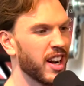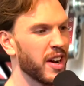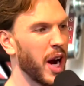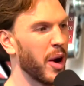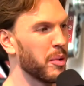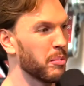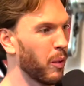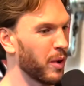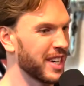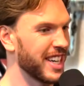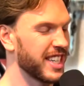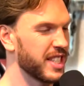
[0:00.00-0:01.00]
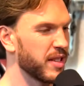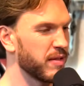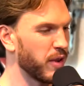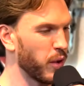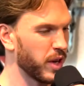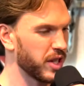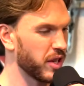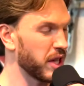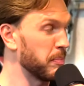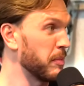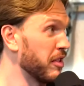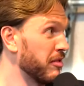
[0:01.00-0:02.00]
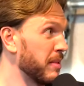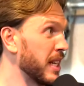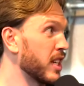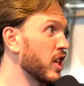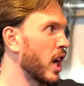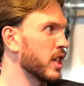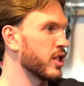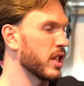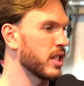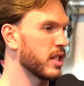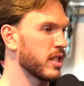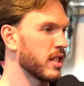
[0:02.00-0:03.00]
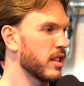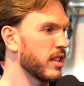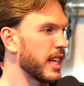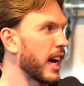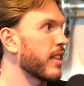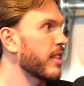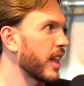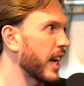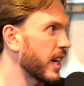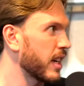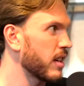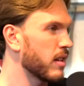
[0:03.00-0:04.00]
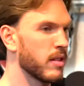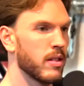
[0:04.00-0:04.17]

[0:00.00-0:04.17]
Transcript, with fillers: how important it is to focus on the movement, not just the athletic